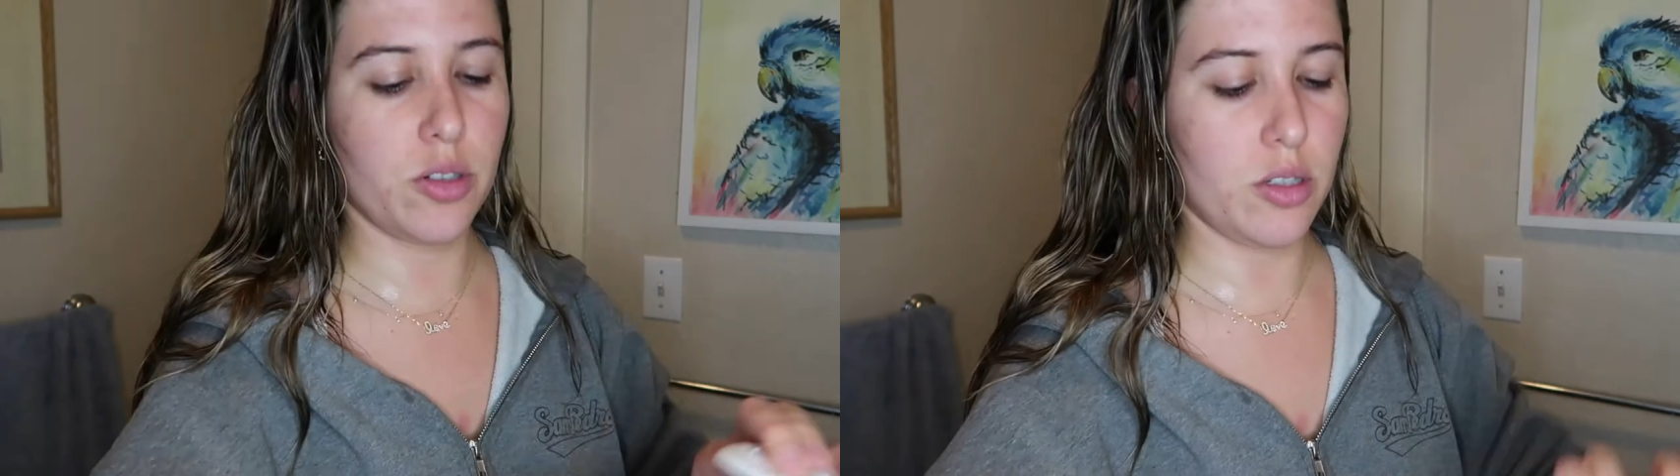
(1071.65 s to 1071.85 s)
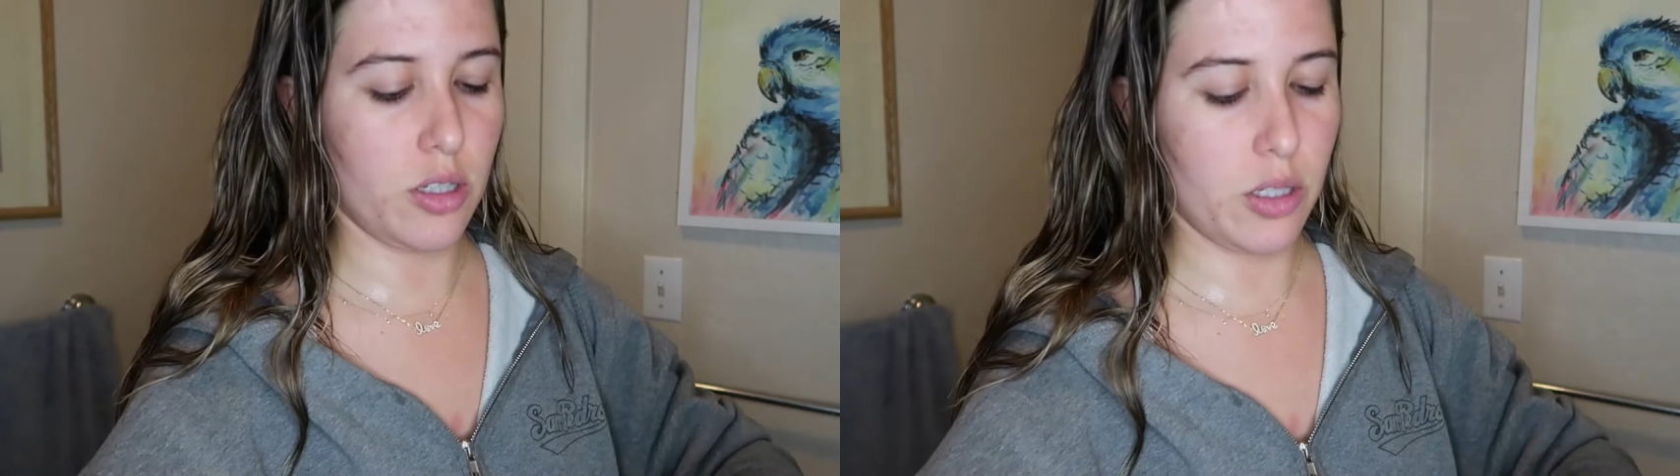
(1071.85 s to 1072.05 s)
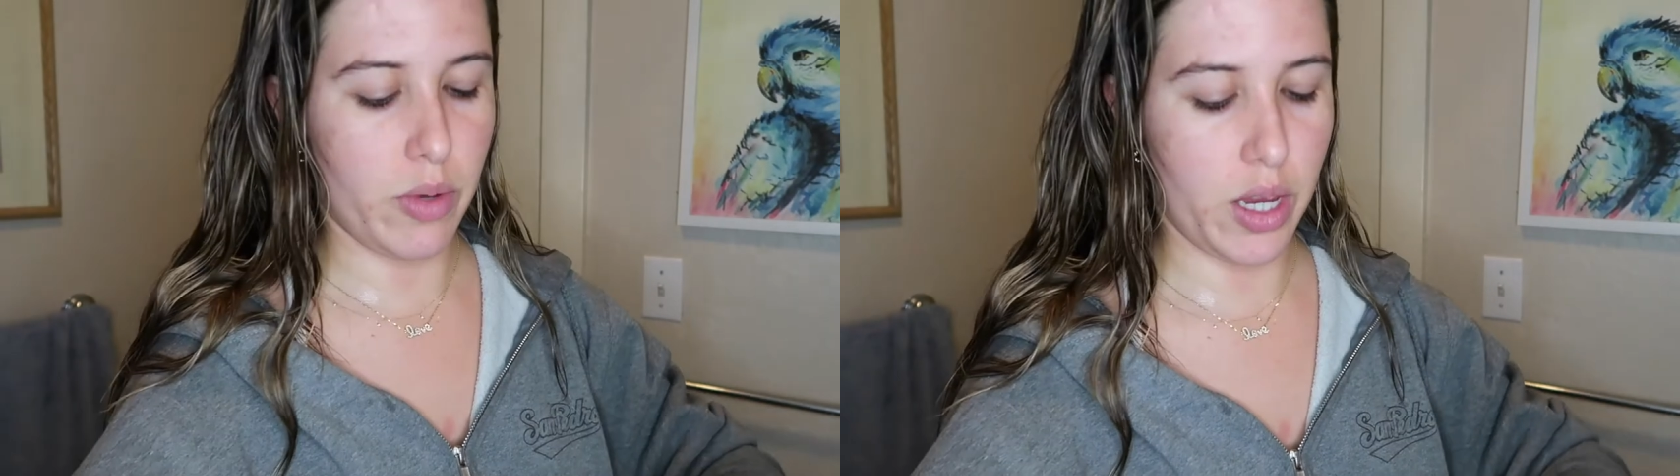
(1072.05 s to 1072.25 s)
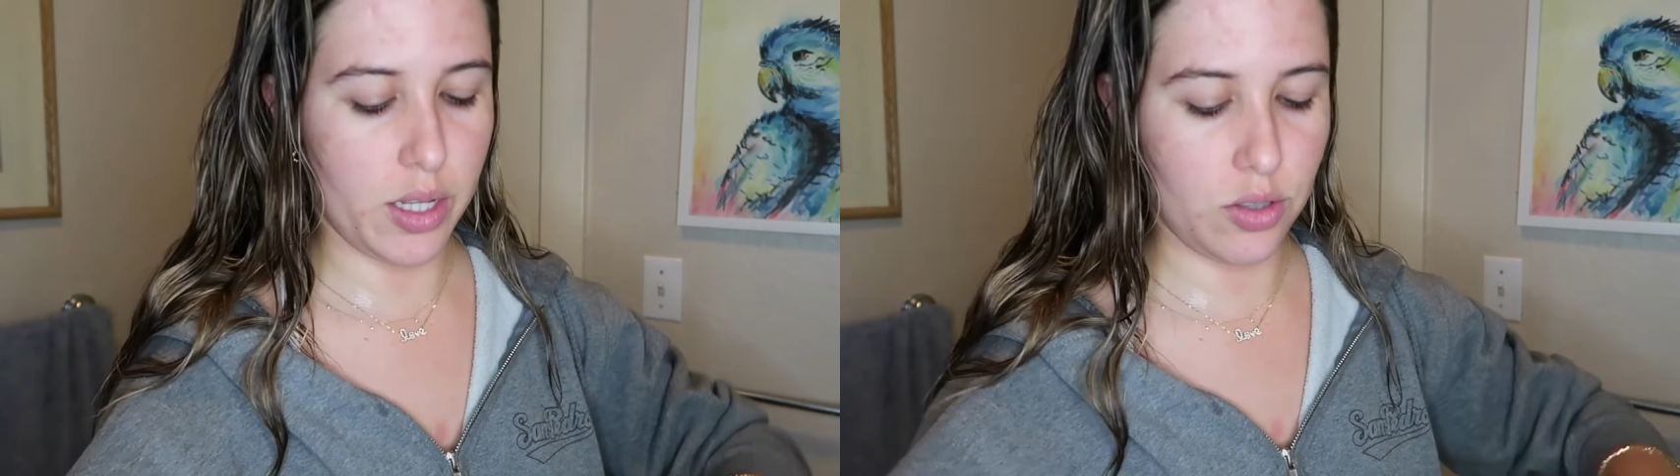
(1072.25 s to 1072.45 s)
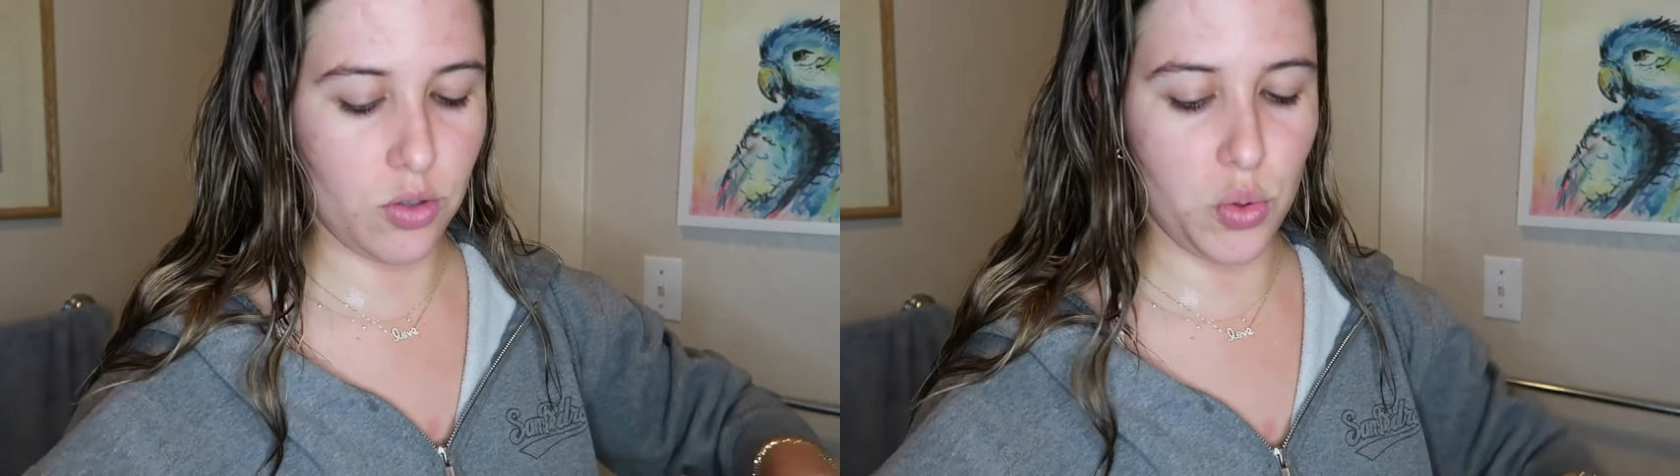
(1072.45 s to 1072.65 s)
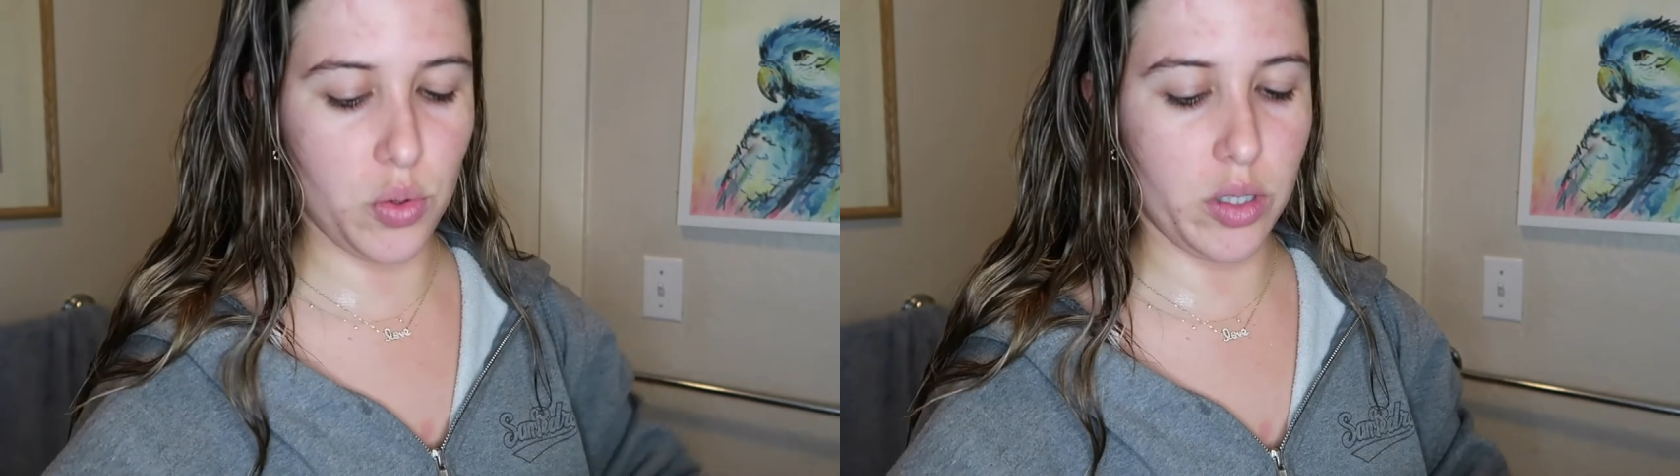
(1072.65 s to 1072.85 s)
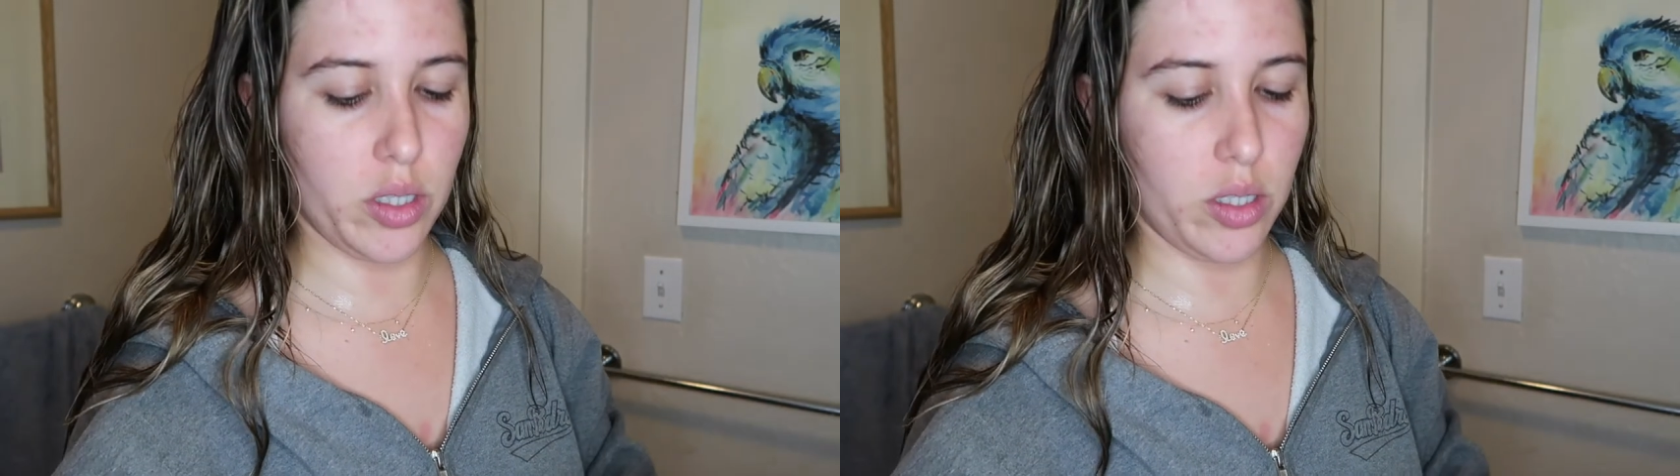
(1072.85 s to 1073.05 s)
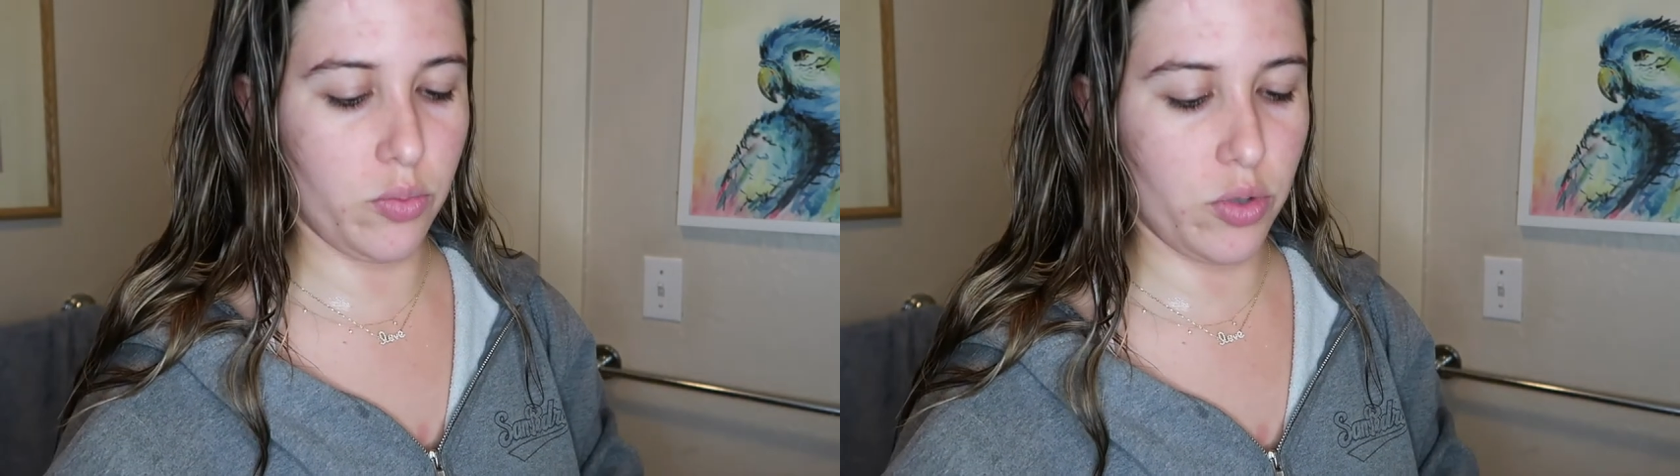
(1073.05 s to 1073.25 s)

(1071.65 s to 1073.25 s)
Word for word: This is my Tula